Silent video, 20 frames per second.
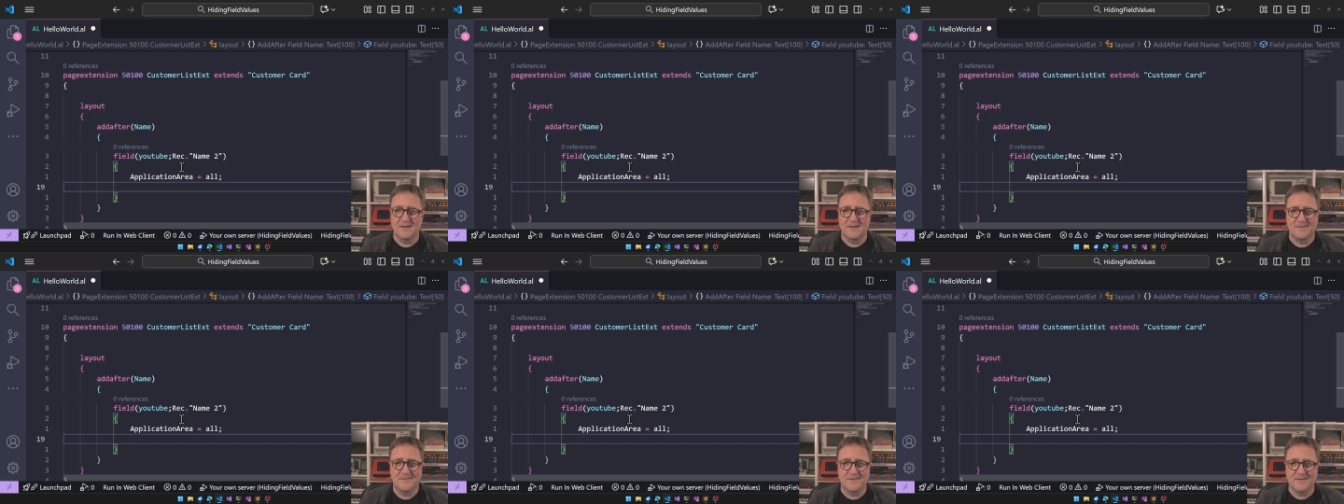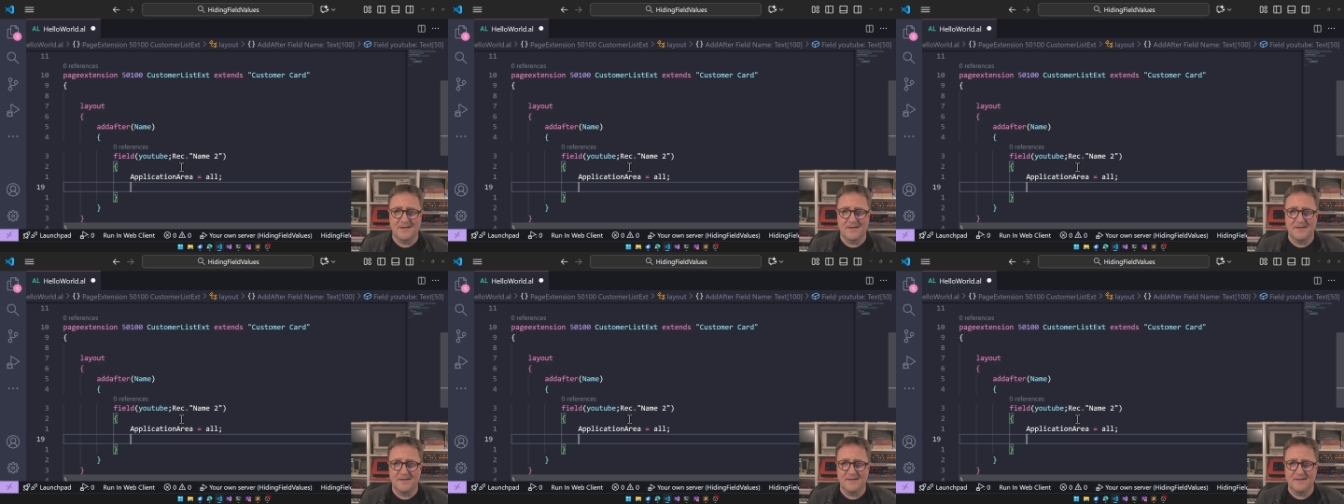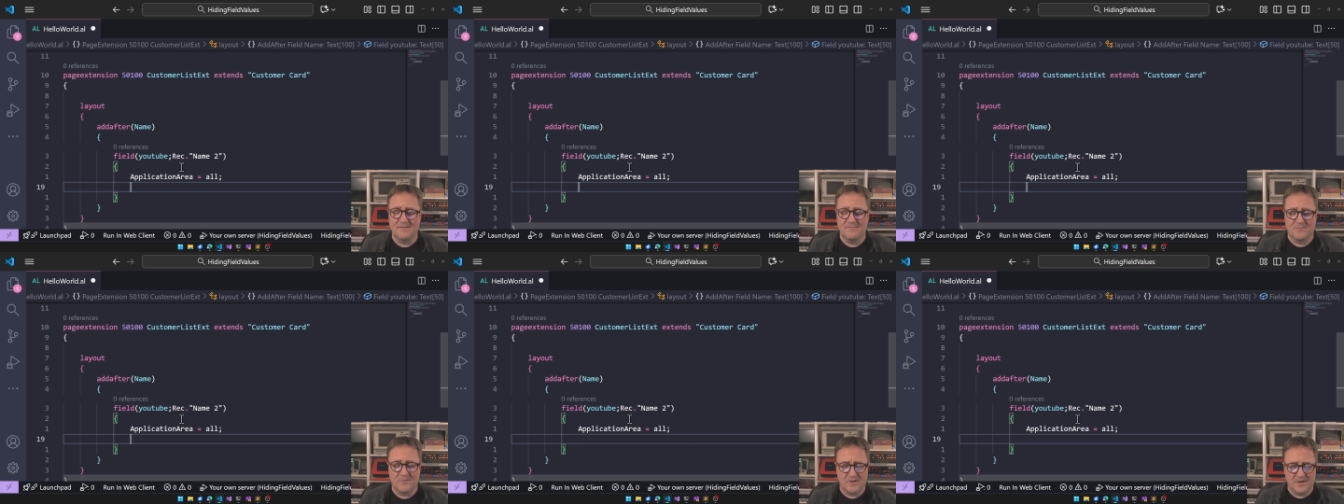
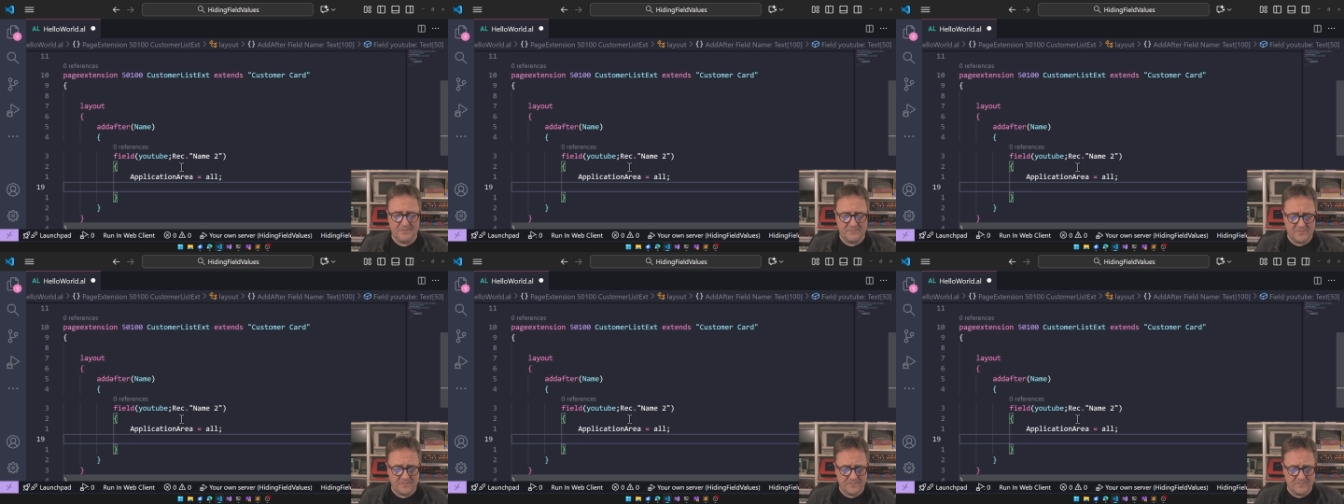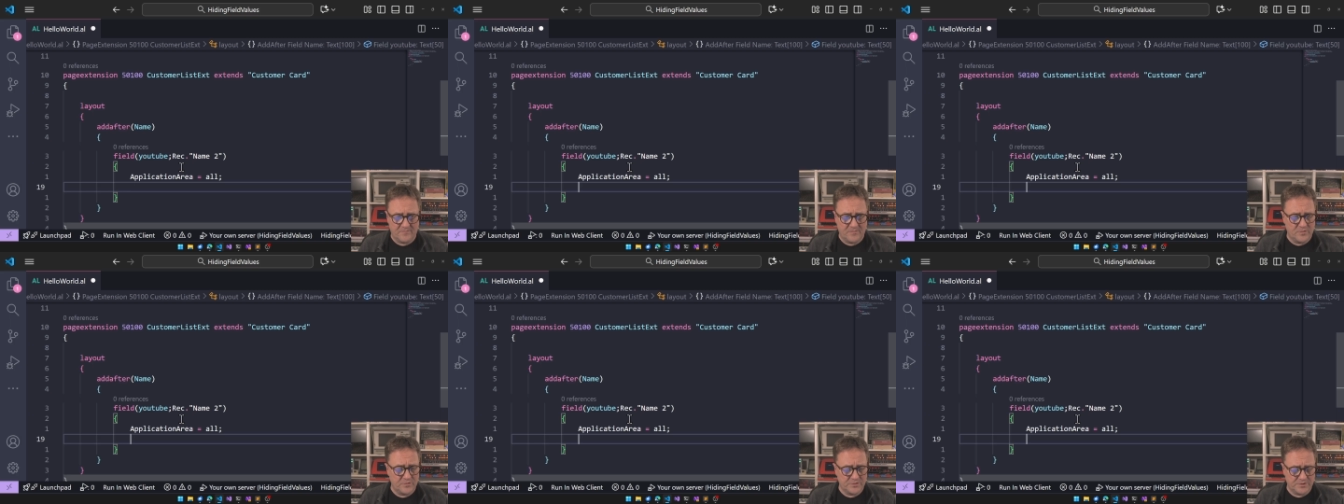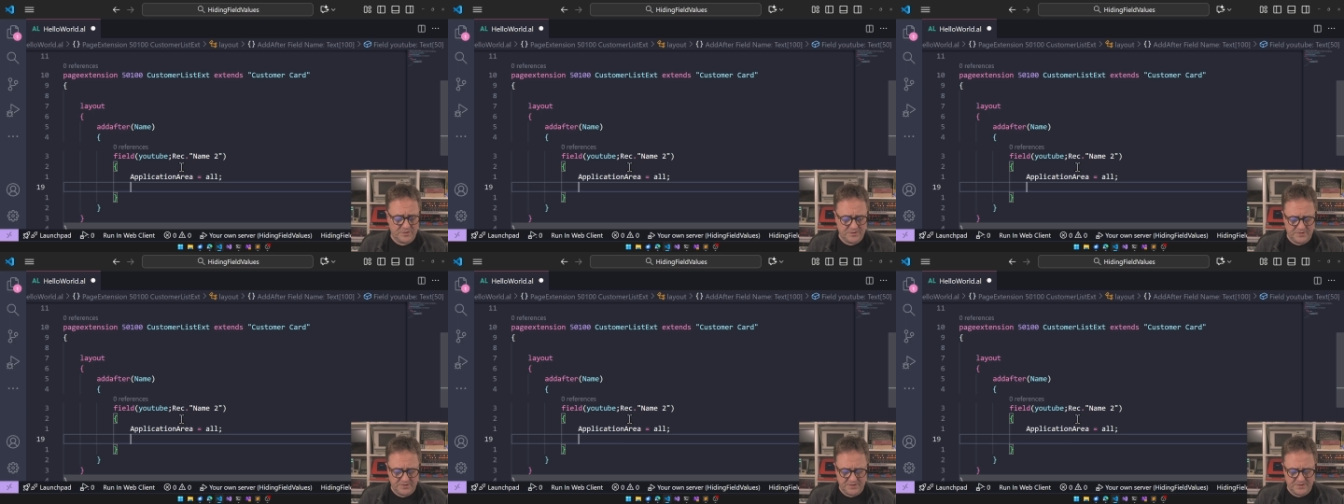ten whatever
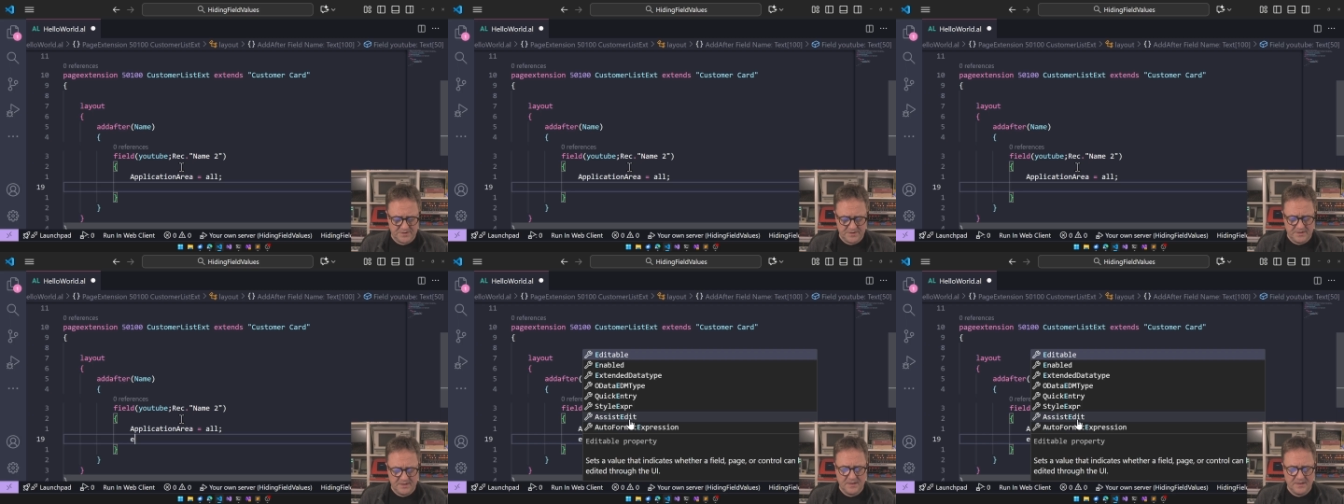versions.